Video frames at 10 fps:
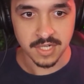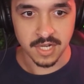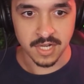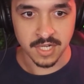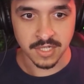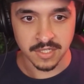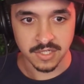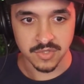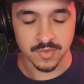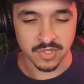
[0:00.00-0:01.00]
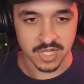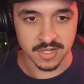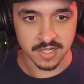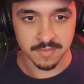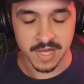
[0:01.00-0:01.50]
Uh, cause we were
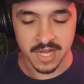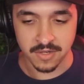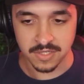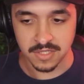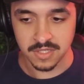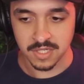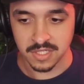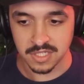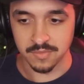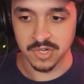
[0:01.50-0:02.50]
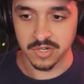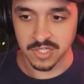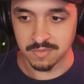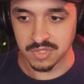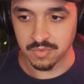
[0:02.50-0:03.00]
talking about the
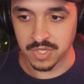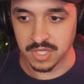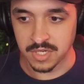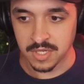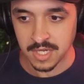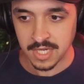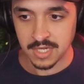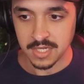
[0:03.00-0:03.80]
similarities between,